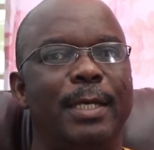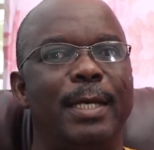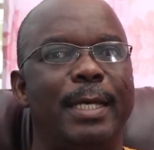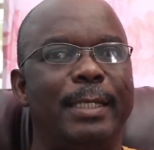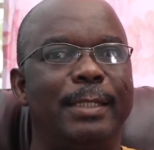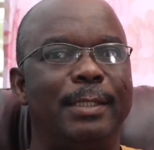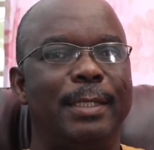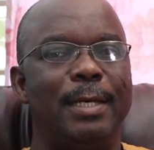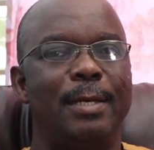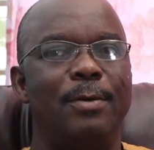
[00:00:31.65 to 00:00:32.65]
and
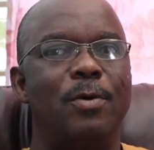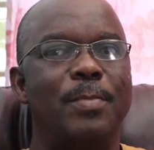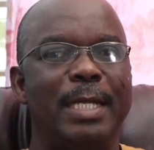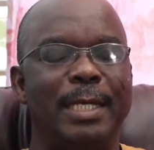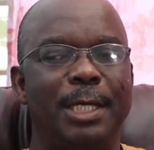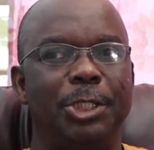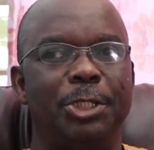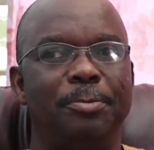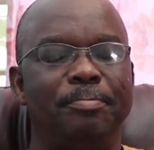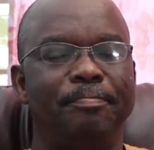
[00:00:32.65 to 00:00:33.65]
communication.